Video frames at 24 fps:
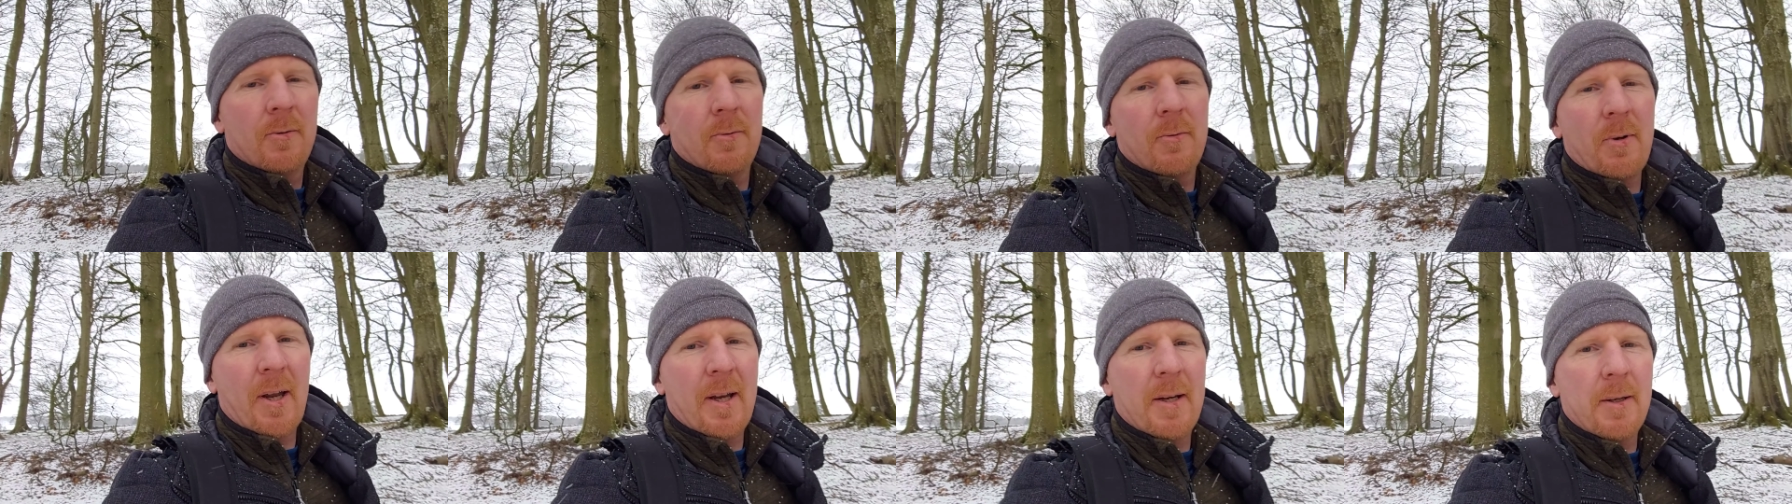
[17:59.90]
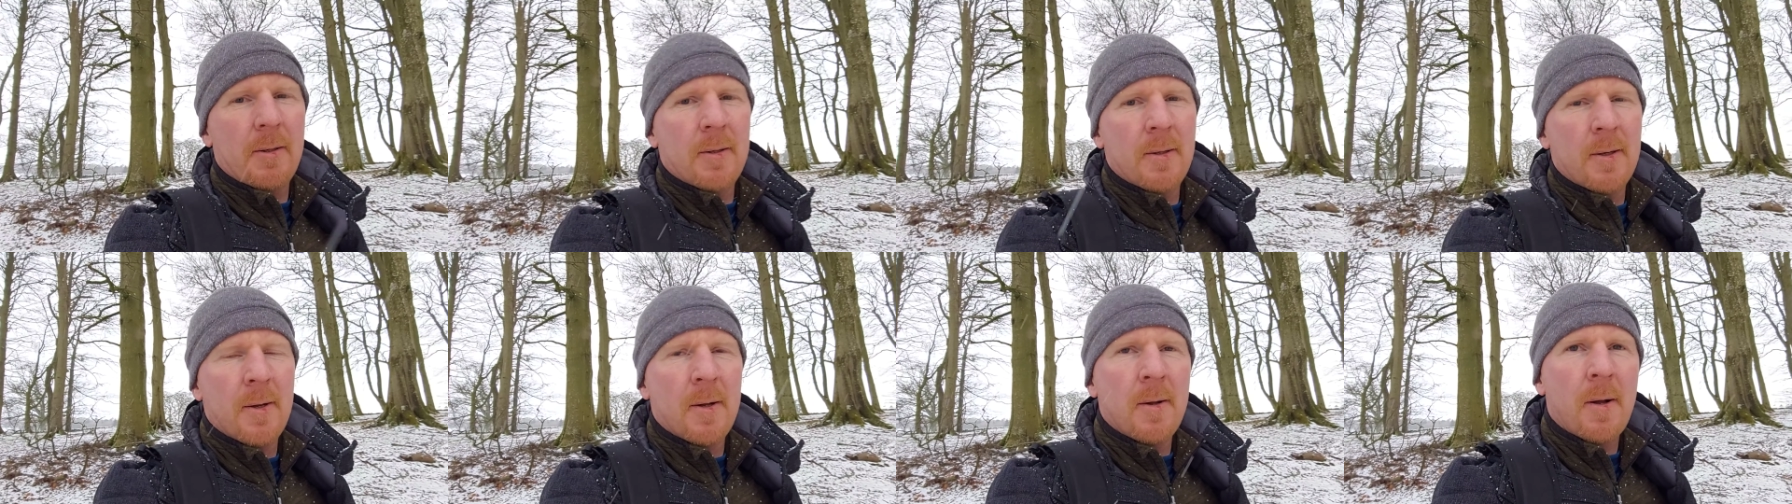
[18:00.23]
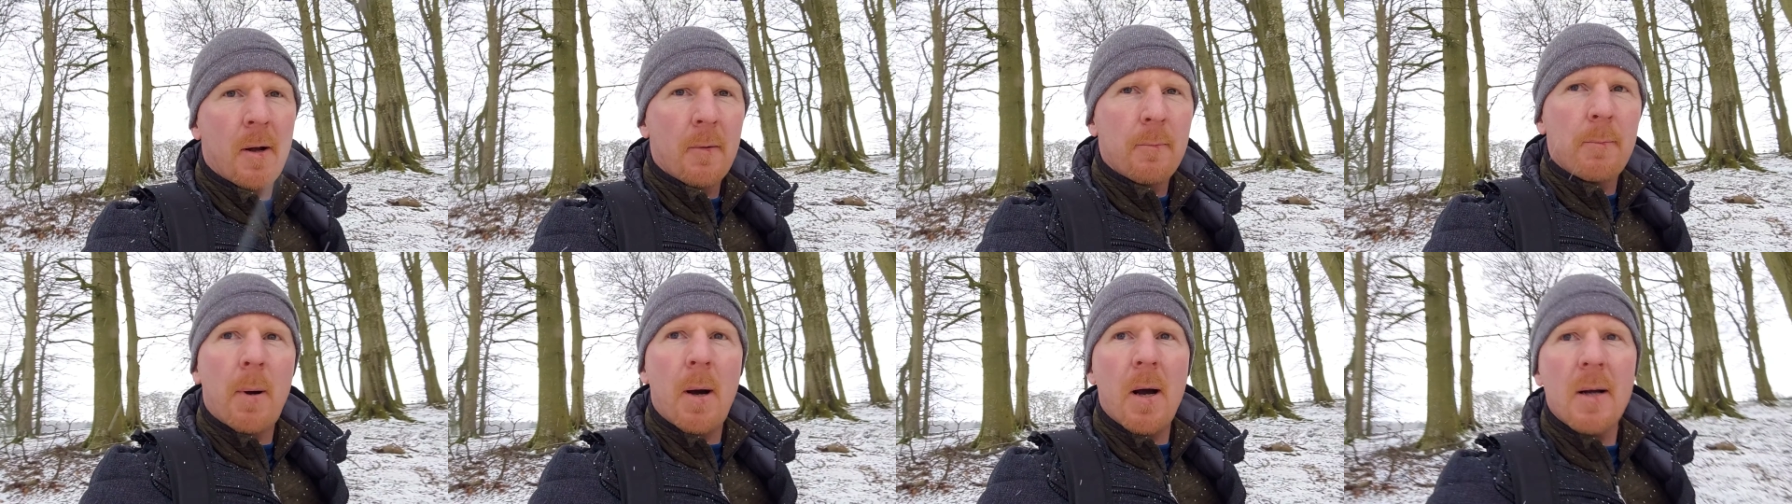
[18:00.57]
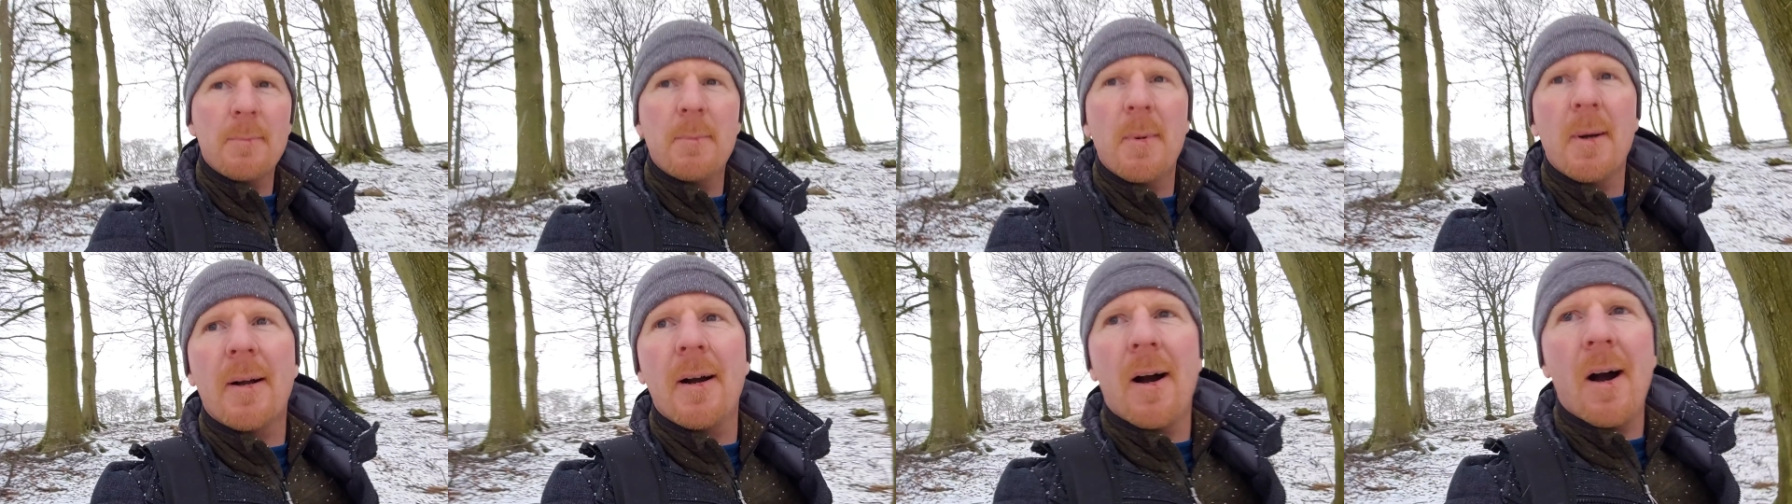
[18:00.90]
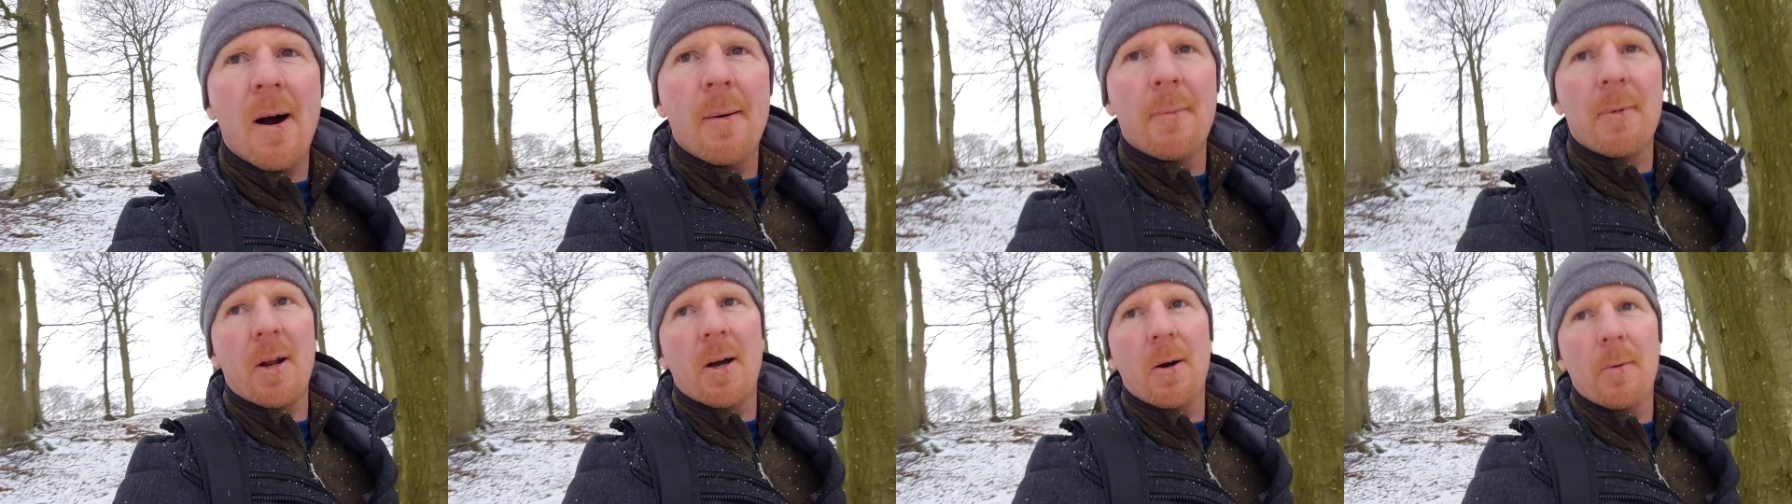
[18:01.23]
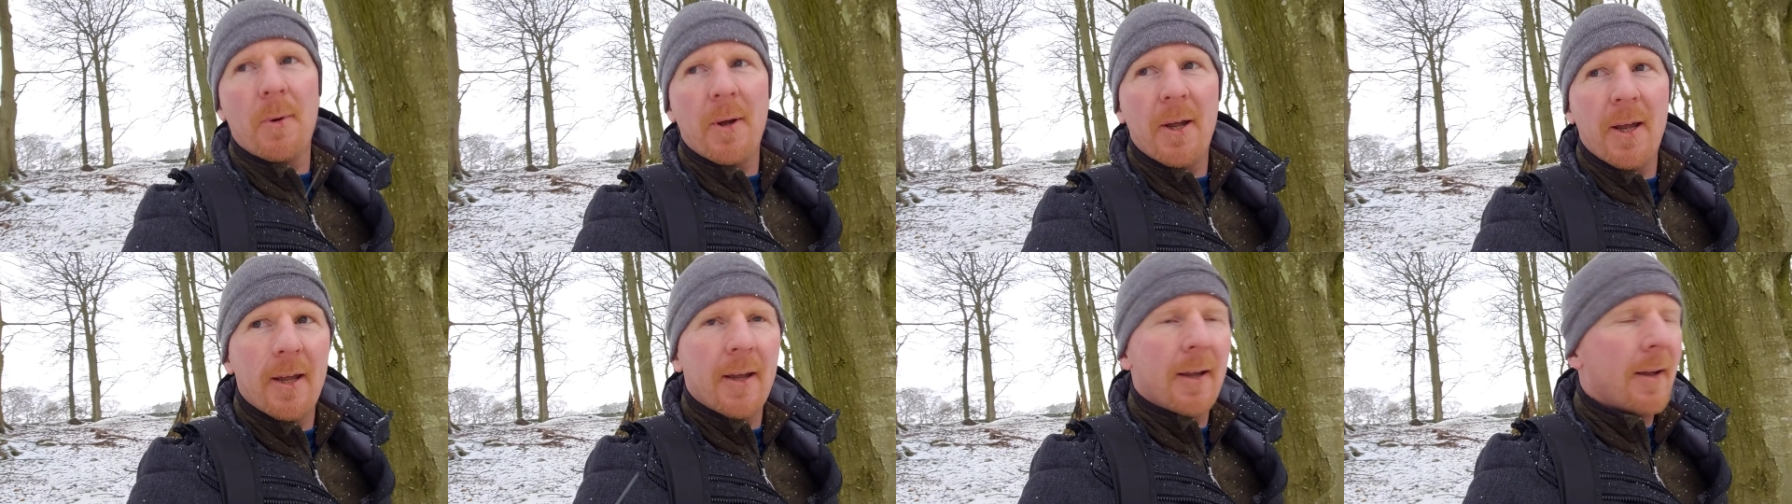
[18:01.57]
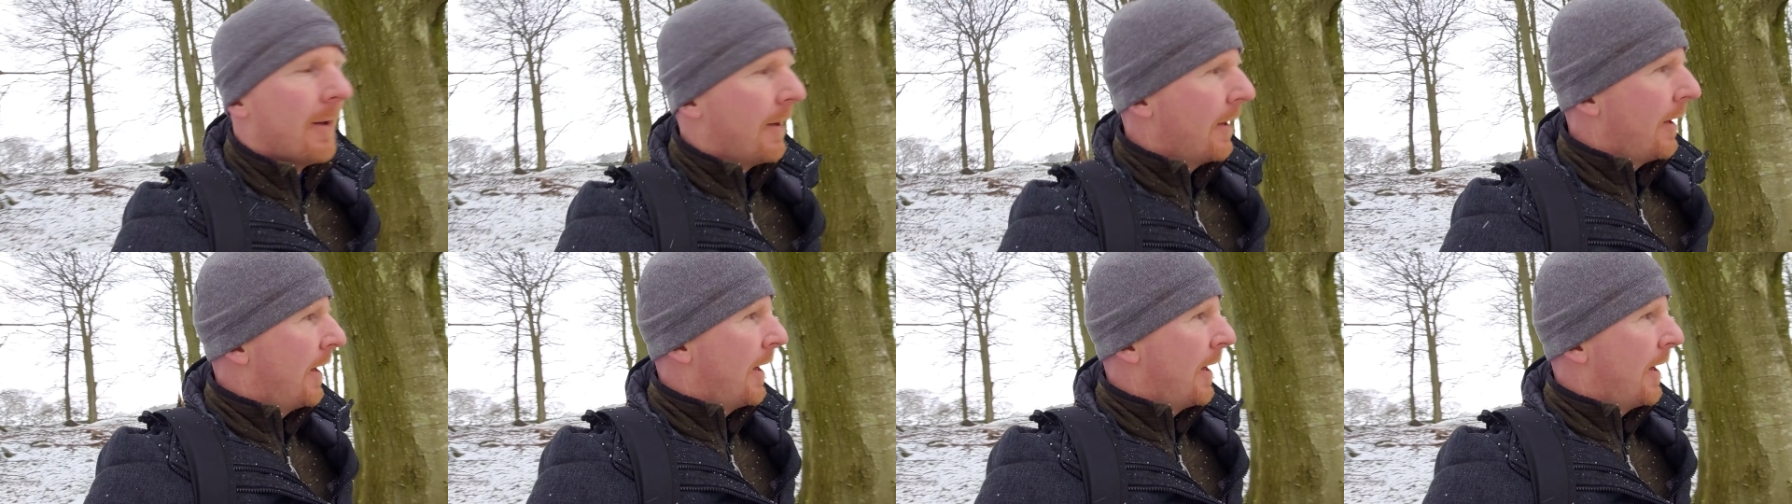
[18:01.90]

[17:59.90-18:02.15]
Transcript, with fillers: Right, I've parked my camera away.